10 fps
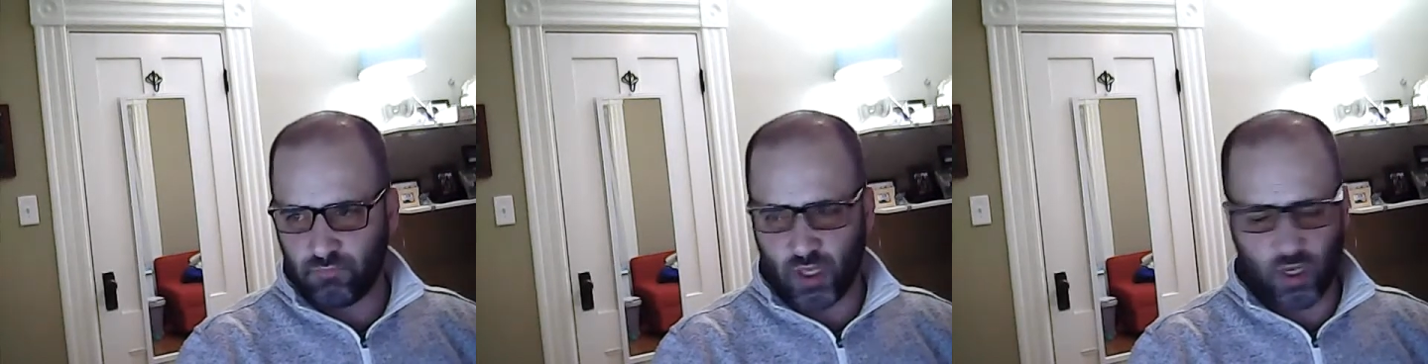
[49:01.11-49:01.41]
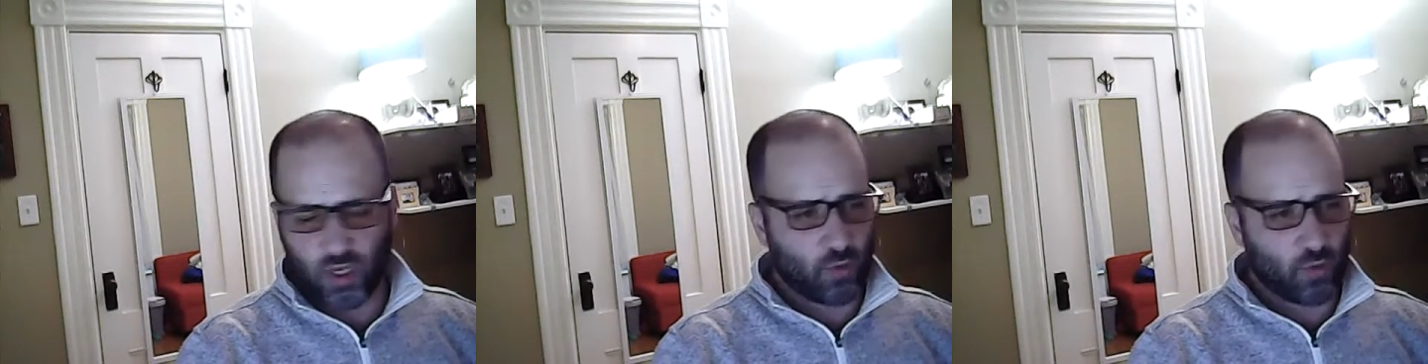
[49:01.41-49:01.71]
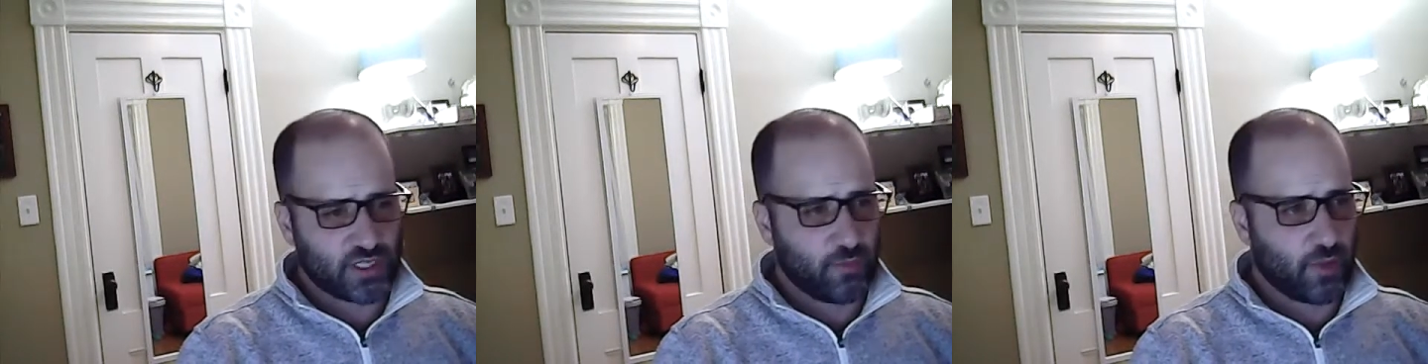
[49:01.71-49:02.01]
you can
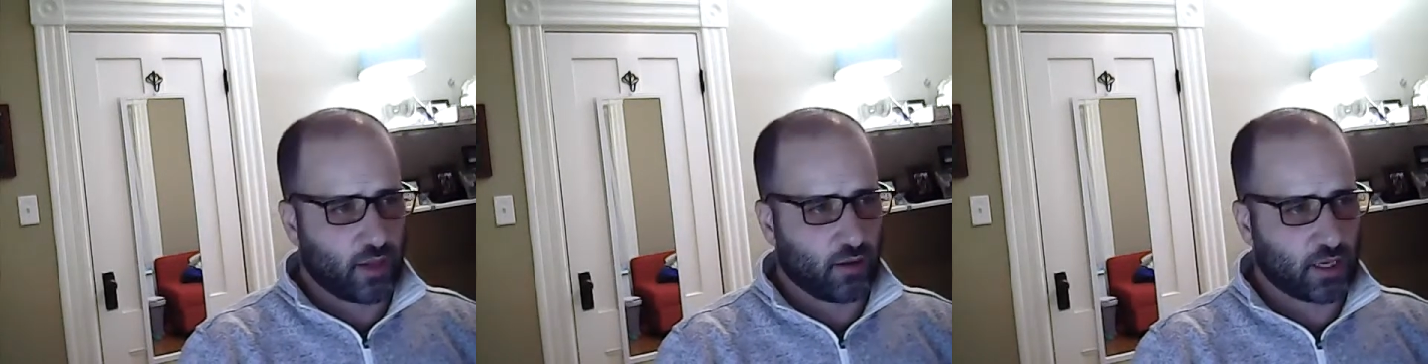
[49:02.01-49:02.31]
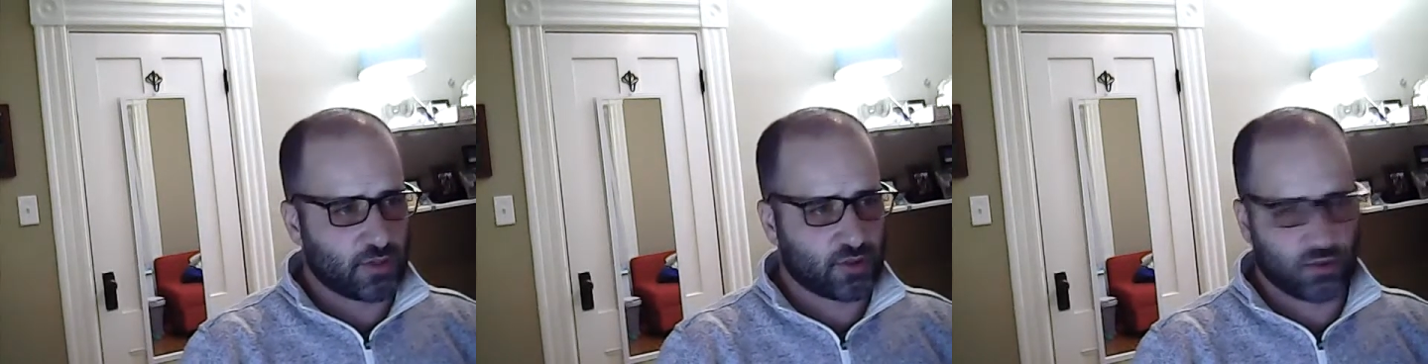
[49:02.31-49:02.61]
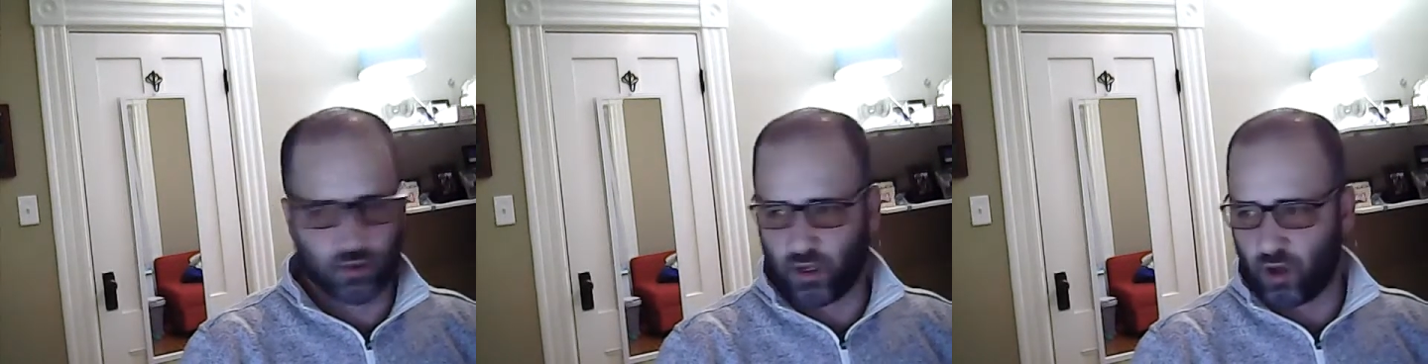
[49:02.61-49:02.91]
always email us.
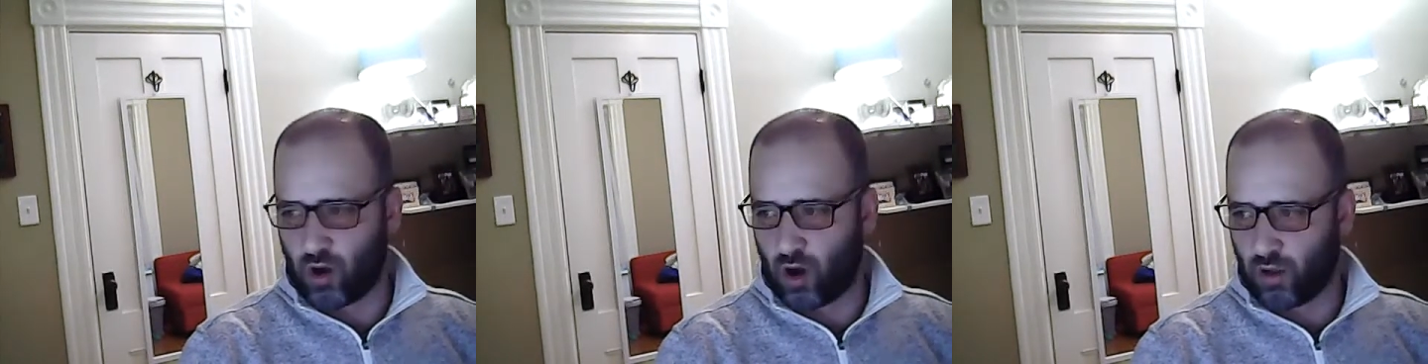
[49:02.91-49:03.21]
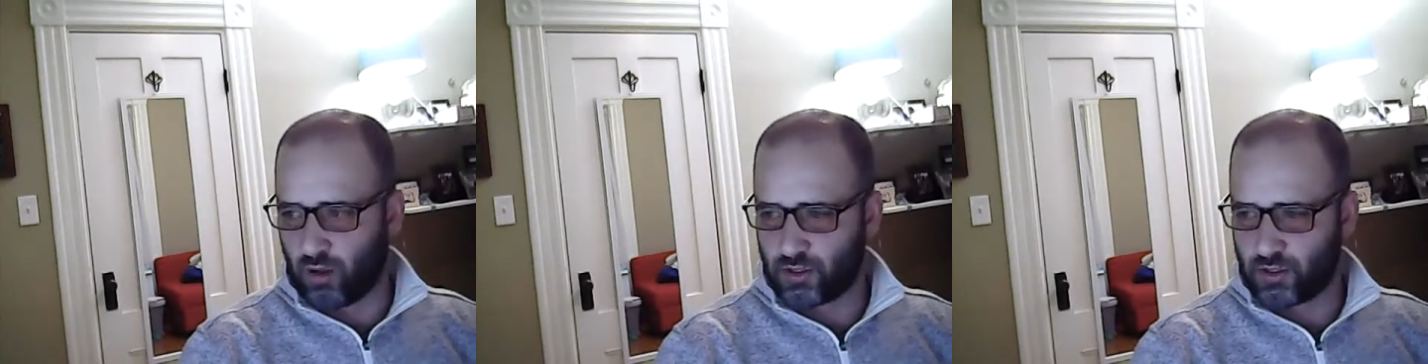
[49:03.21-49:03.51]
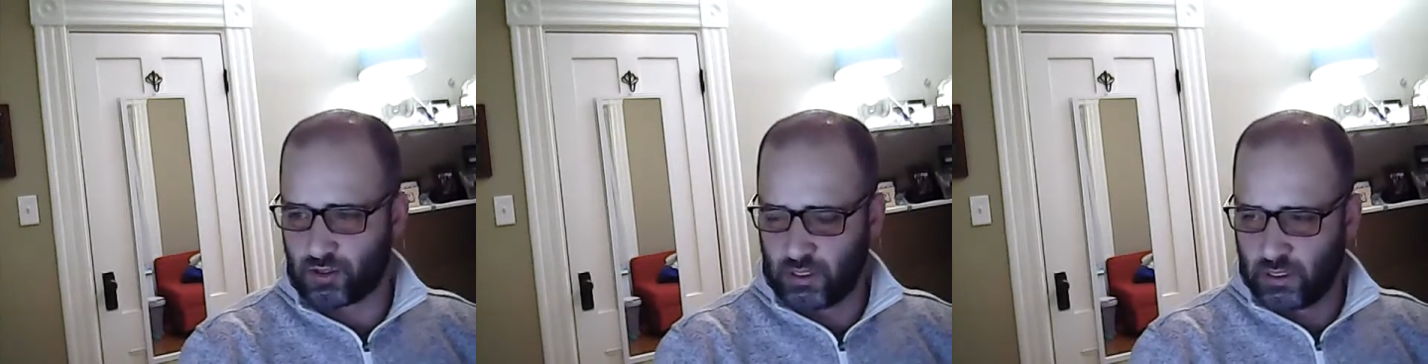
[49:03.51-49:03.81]
You can call us.